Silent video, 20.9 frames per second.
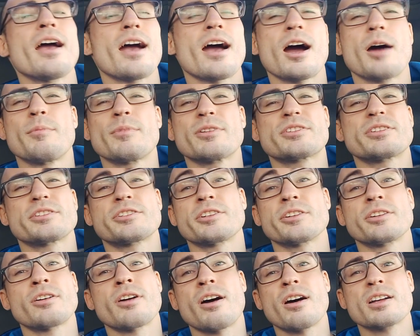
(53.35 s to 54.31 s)
how much it
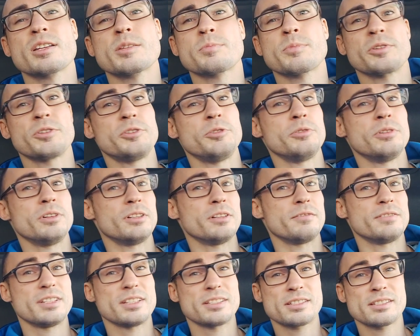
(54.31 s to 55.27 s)
should cost per unit of
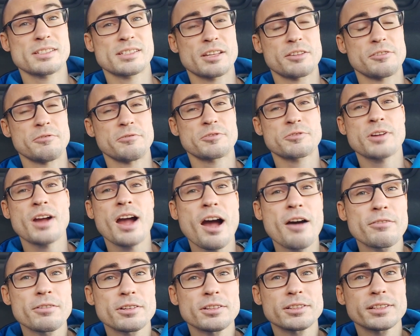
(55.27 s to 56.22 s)
distance that you've
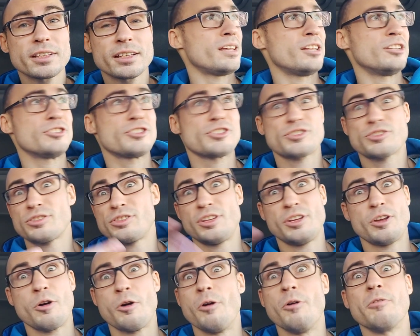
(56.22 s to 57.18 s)
traveled, and just
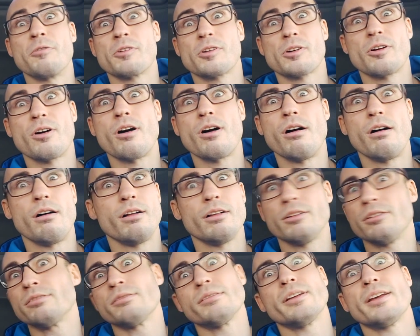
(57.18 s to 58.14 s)
the
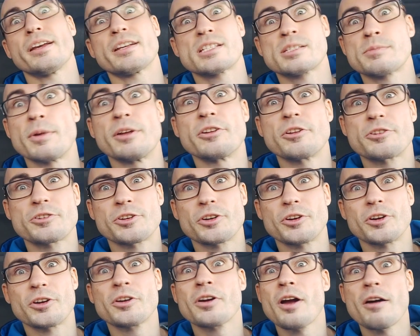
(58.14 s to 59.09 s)
overall
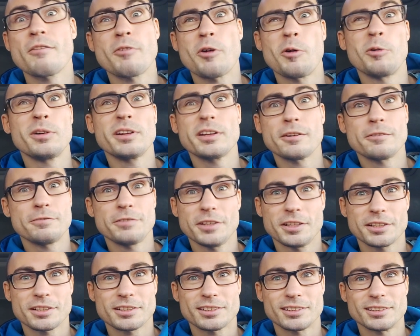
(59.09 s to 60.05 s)
expenditure of owning a
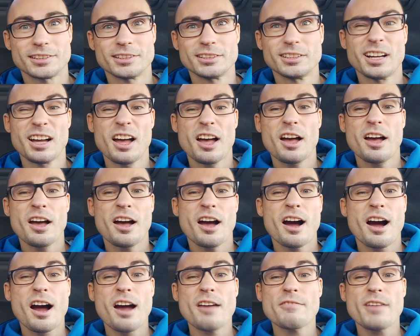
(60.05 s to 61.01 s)
vehicle.
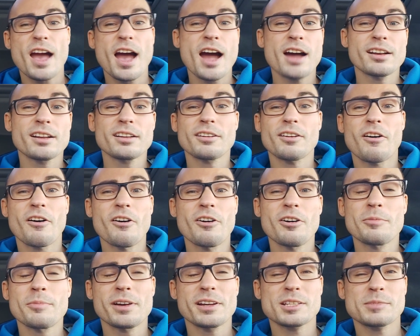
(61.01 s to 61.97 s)
I've added
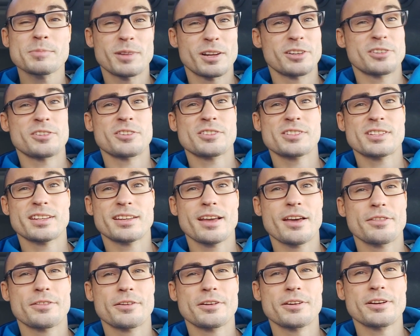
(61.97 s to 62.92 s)
all my expenditures
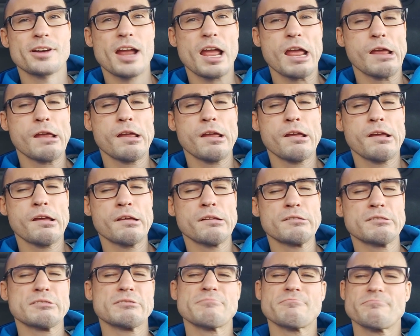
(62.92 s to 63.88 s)
together
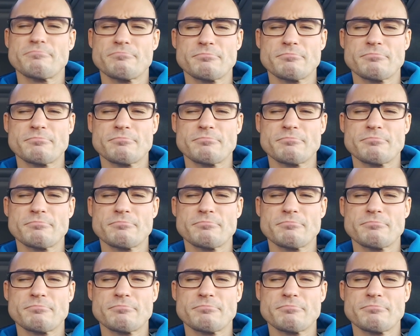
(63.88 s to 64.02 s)
and